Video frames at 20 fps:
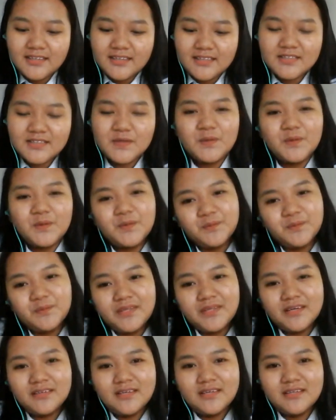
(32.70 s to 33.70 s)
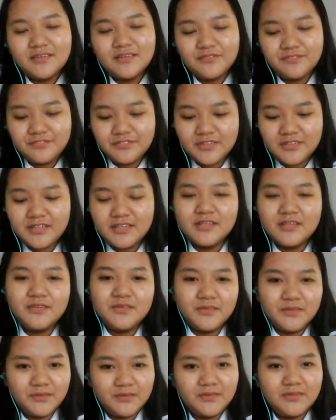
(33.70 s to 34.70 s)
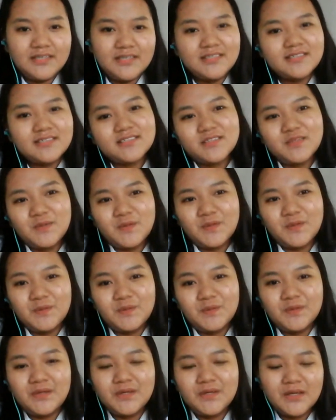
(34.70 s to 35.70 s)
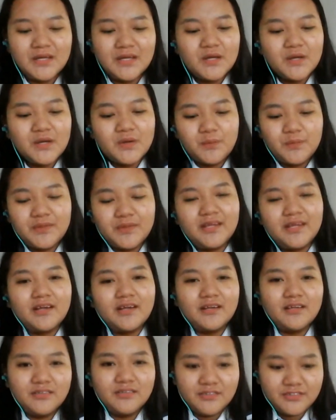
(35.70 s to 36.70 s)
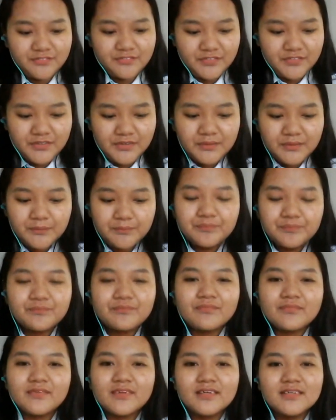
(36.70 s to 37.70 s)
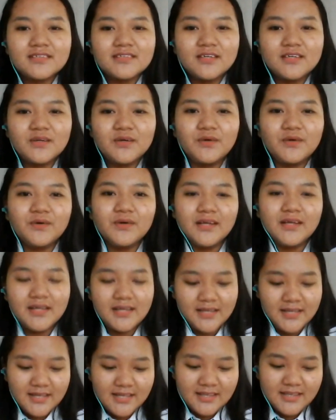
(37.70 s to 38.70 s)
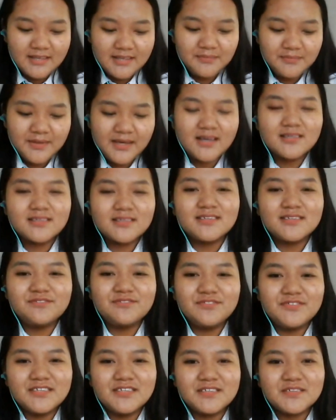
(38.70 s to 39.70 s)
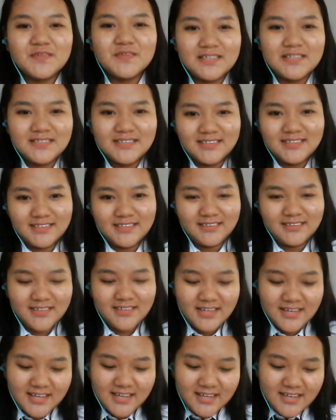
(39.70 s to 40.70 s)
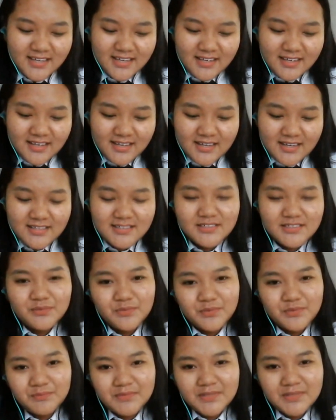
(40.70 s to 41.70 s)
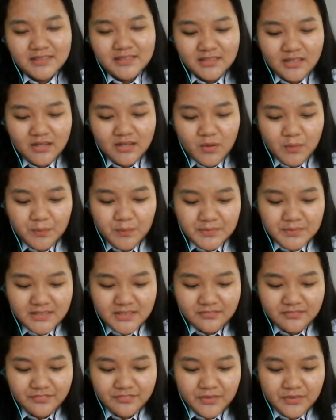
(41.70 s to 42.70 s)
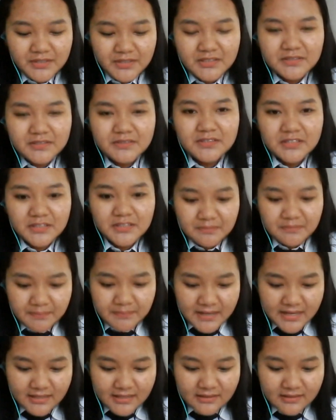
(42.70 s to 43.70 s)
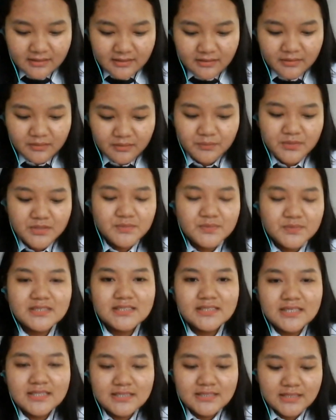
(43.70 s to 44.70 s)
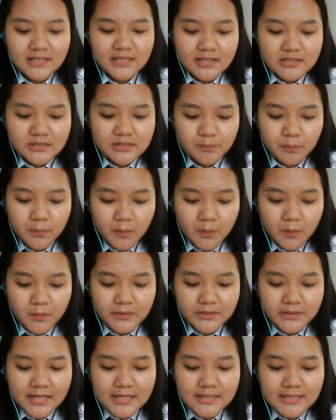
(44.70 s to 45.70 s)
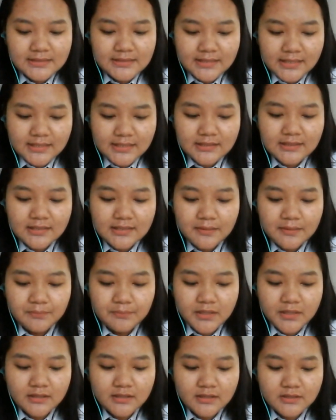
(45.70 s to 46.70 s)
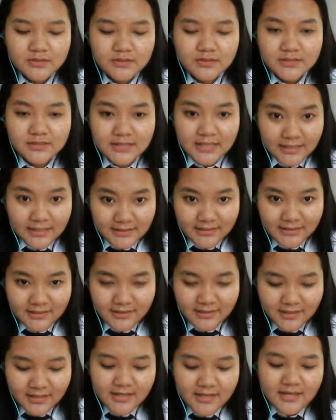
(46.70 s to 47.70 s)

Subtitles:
So without any further ado, let's go with our interview. So let me ask the first question. As a woman opting for a career path which was less explored and taken up in our society,